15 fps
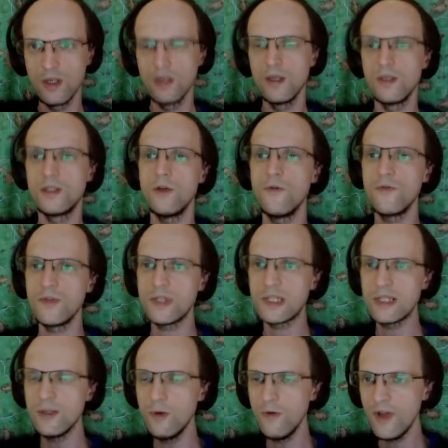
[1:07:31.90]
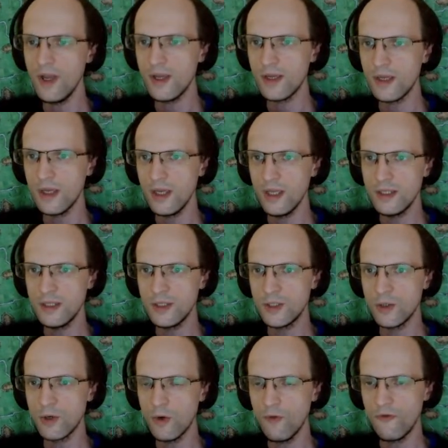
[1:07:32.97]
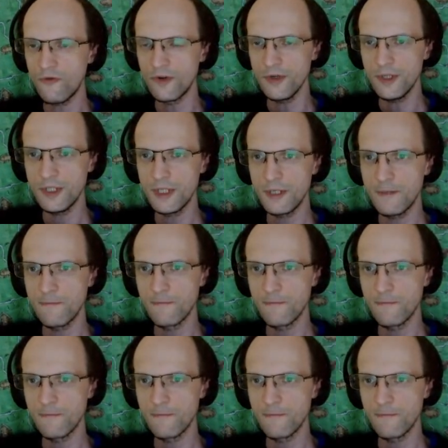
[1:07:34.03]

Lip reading: So the Slovak is to go first.